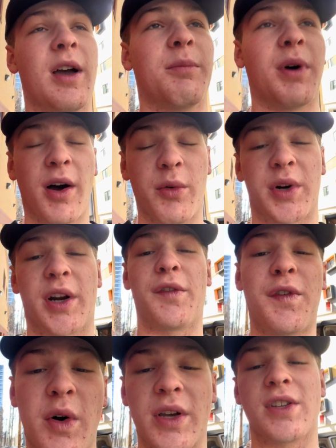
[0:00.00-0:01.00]
But we're going to
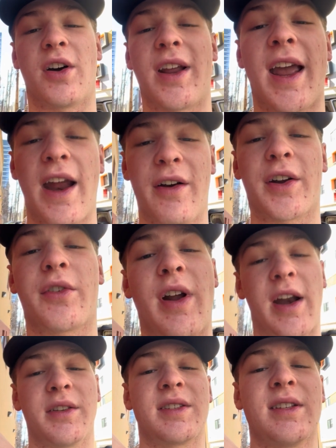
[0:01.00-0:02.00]
focus on Erik
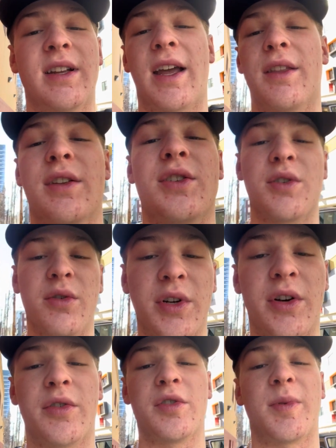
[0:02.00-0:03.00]
Reynolds today, the
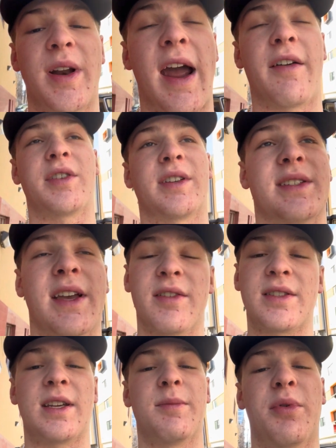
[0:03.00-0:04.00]
junior who's been averaging
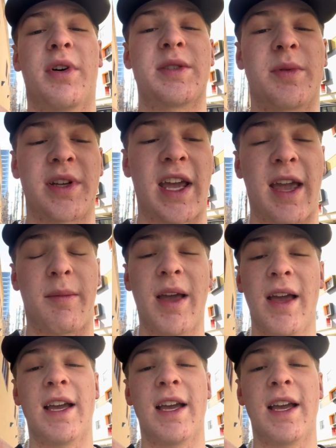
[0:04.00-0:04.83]
17 points per game.